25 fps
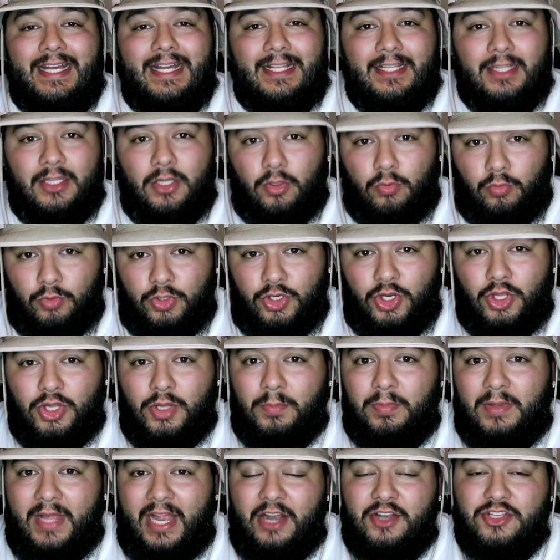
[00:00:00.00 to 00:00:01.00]

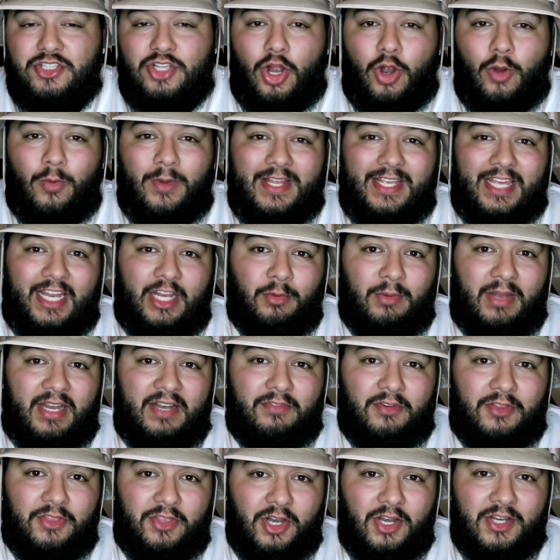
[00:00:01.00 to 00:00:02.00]
The players are already getting ready
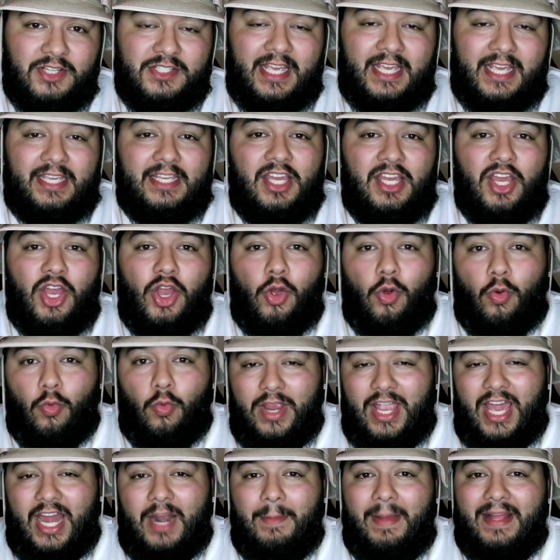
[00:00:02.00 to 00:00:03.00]
for Thursday.
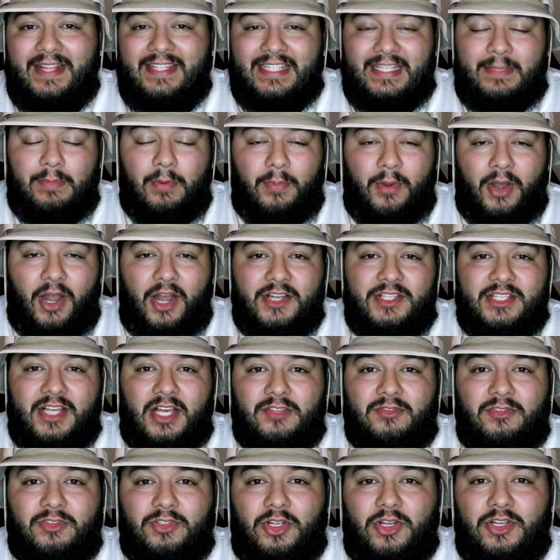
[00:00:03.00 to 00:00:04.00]
We got to mentally prepare
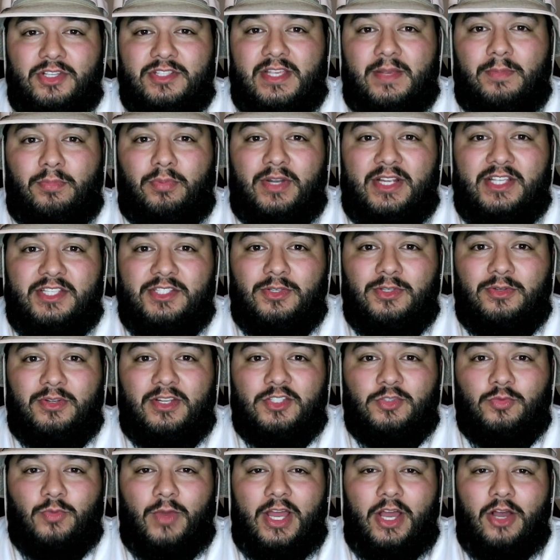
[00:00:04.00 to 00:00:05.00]
ourselves for Thursday pretty soon
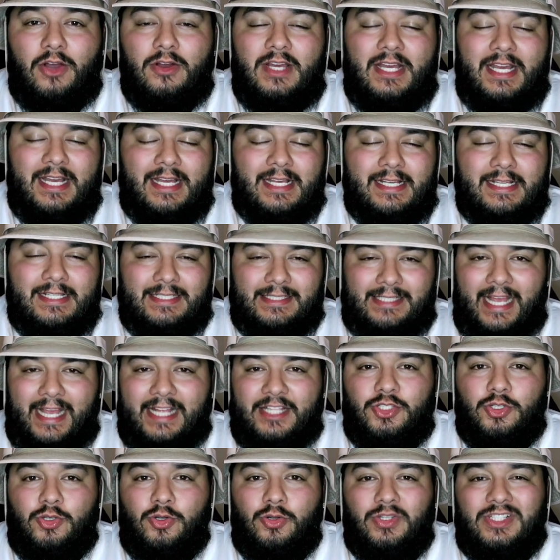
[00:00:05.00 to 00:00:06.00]
as well. Stay
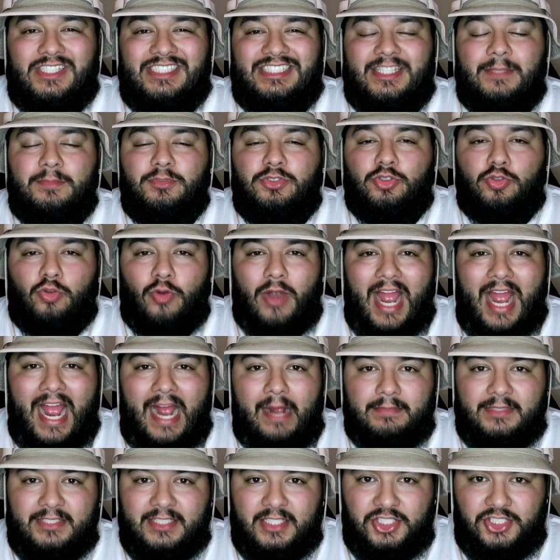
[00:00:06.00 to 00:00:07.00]
tuned.
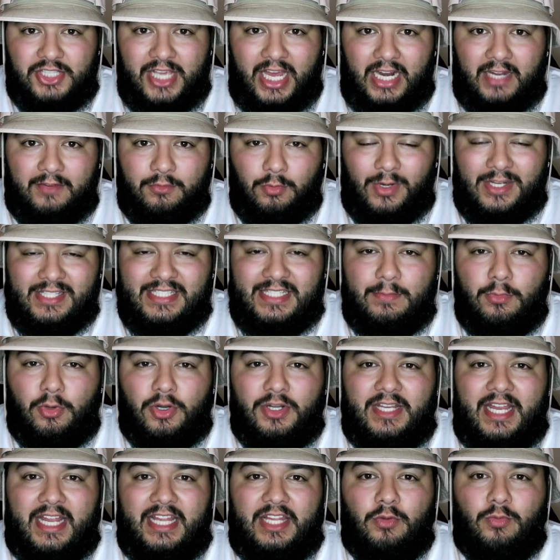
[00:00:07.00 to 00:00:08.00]
Subscribe to the channel if you want to see more
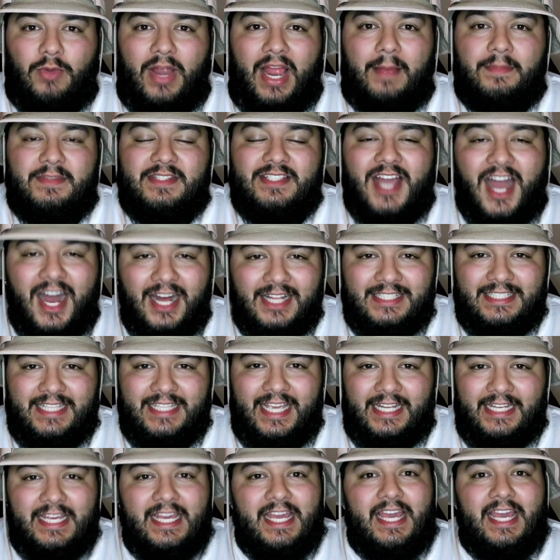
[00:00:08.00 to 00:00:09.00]
daily Rams
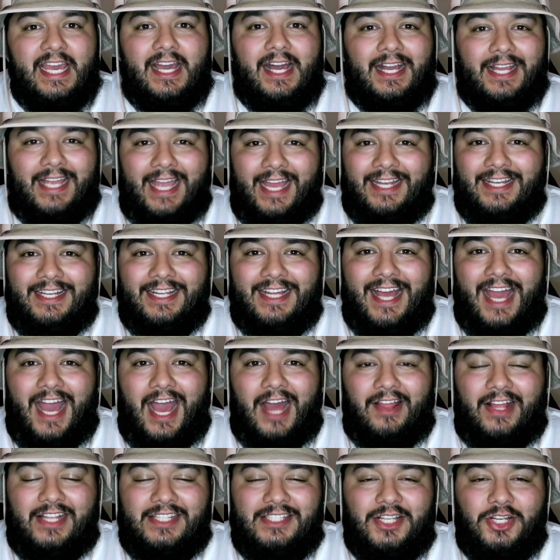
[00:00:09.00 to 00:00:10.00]
content. Again,
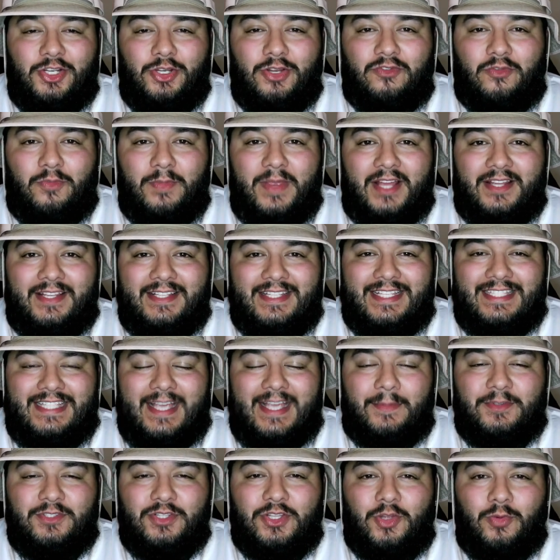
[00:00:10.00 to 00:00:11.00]
that's going to do it for me on today's
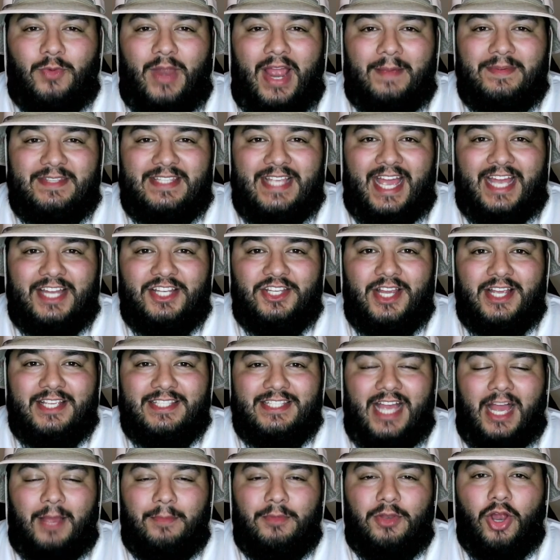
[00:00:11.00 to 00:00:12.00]
episode of the Rams
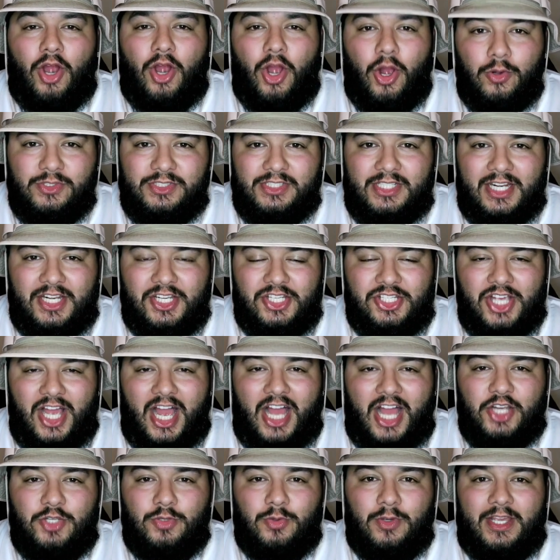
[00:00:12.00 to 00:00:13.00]
Digest. I'm your host,
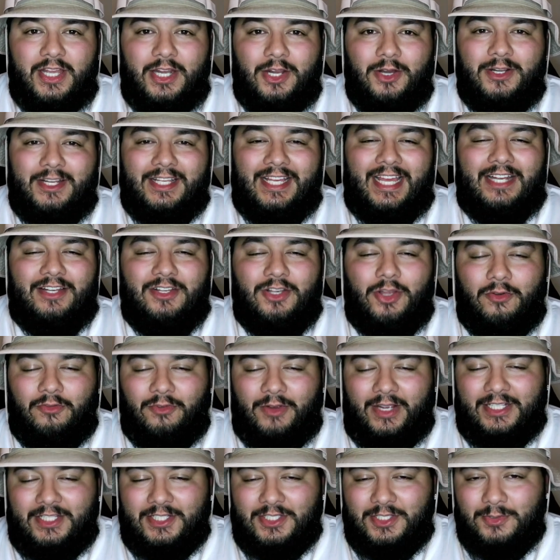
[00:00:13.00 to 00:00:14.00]
Joshua Giron. Again, don't
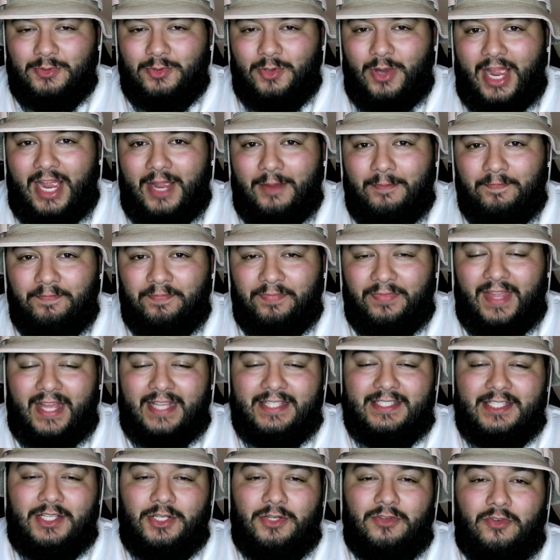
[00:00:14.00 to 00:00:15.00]
forget to subscribe.
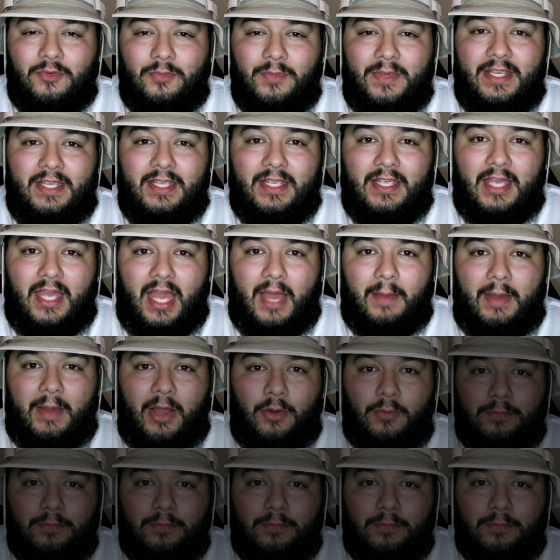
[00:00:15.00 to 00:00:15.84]
That's going to do it for me. I'm out.